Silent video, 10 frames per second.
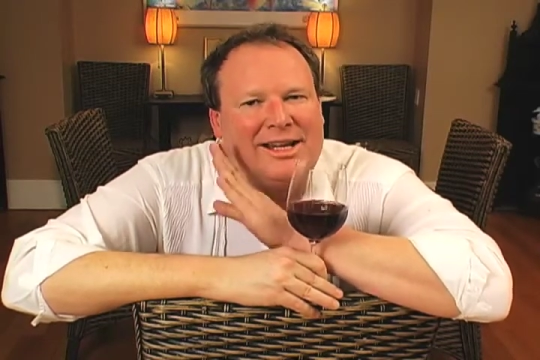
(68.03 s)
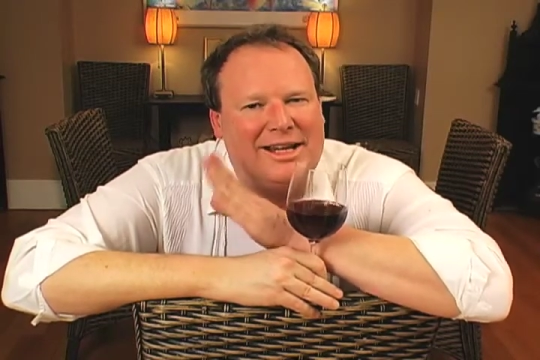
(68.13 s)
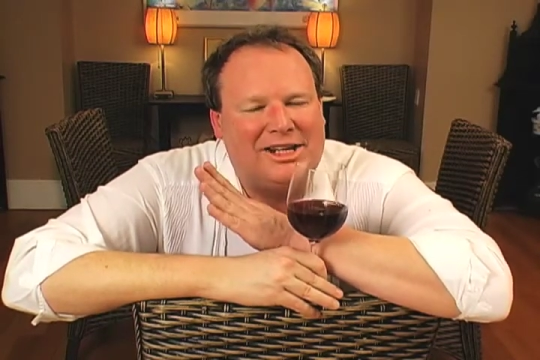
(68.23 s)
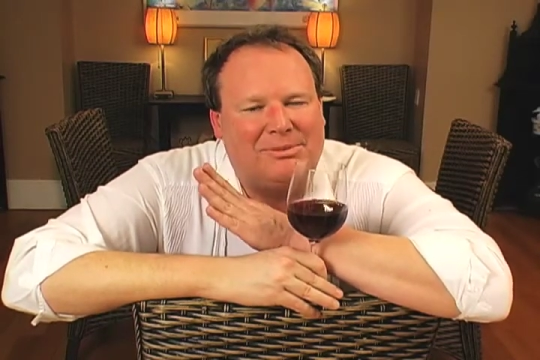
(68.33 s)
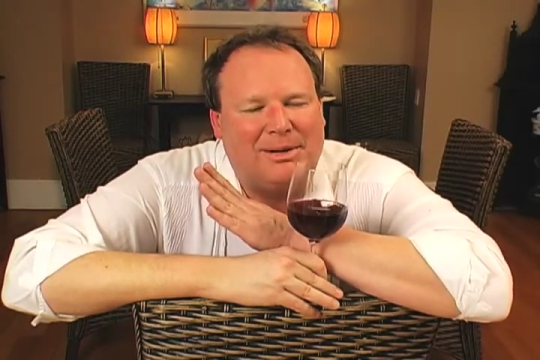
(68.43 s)

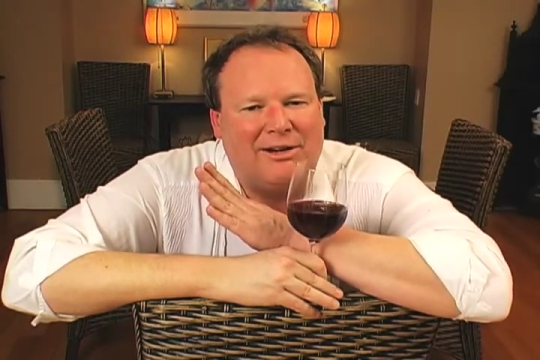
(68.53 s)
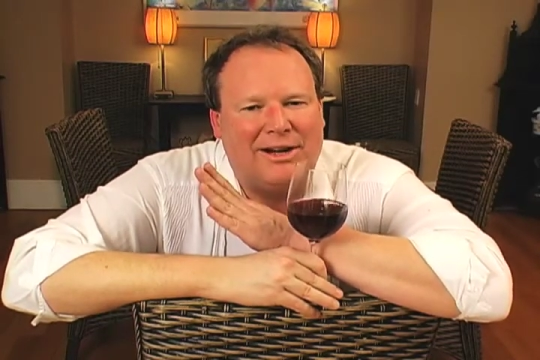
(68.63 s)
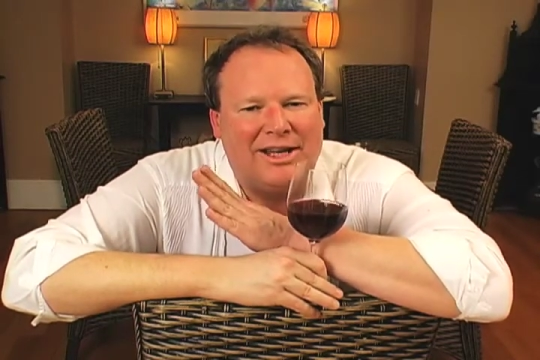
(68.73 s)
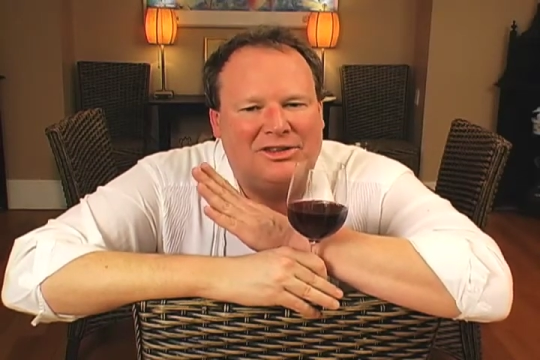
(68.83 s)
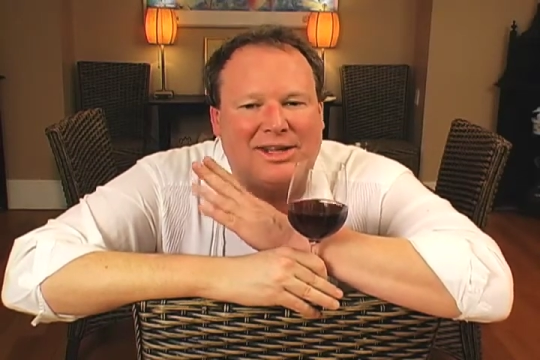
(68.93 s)

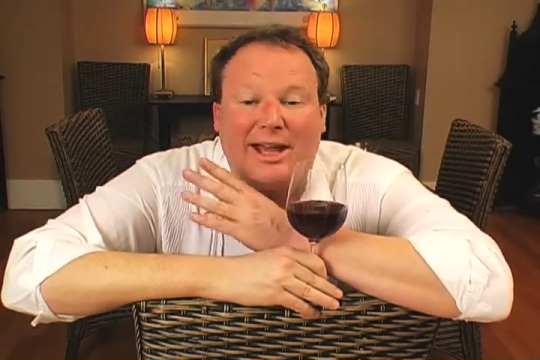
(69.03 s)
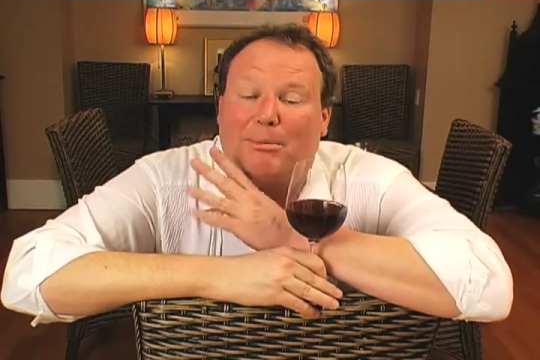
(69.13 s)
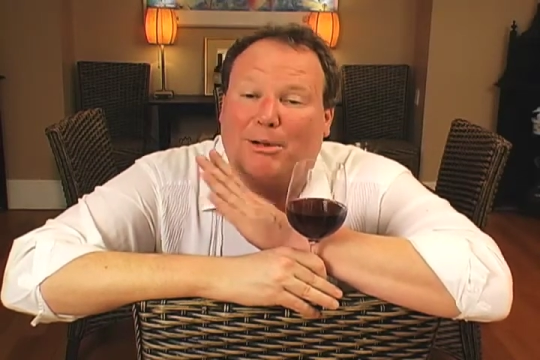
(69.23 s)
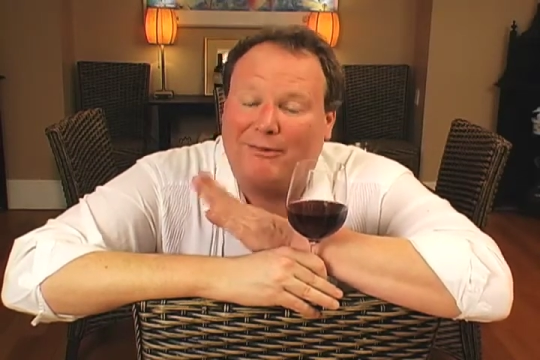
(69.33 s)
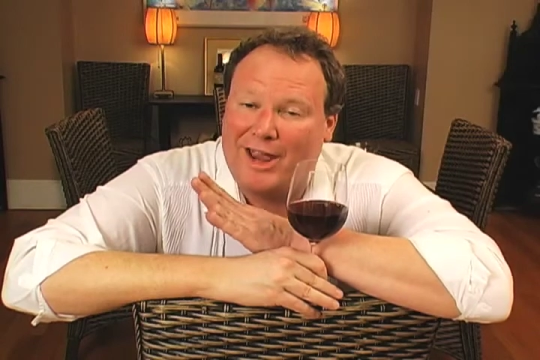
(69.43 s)
experience in a
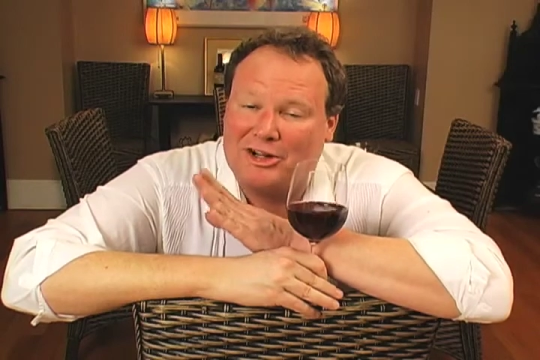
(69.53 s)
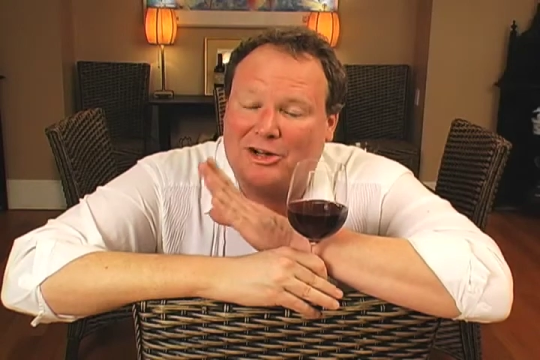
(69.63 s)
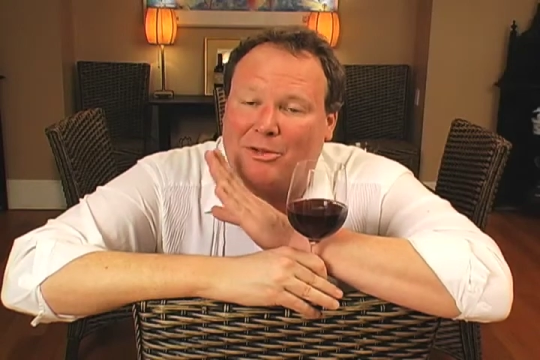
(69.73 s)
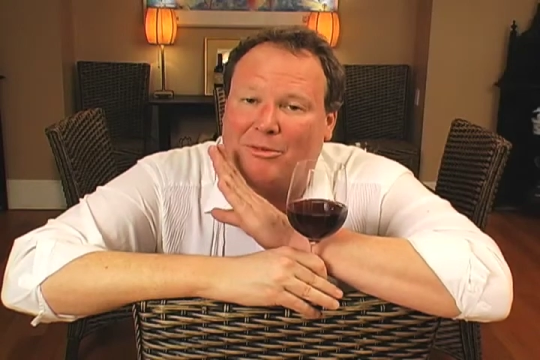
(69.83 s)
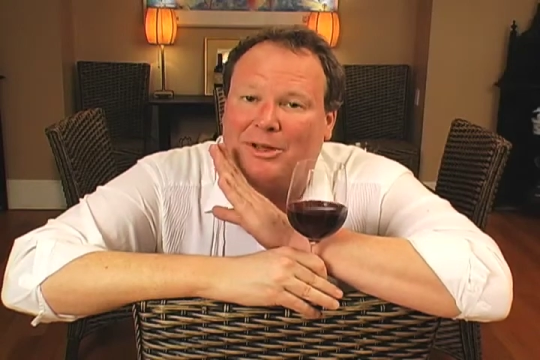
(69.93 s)

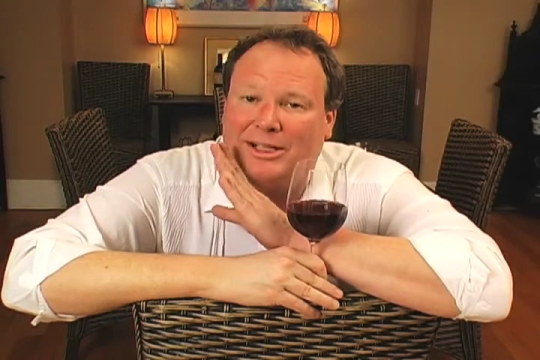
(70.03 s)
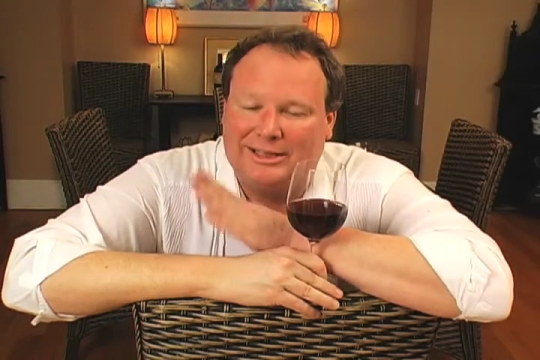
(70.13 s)
professional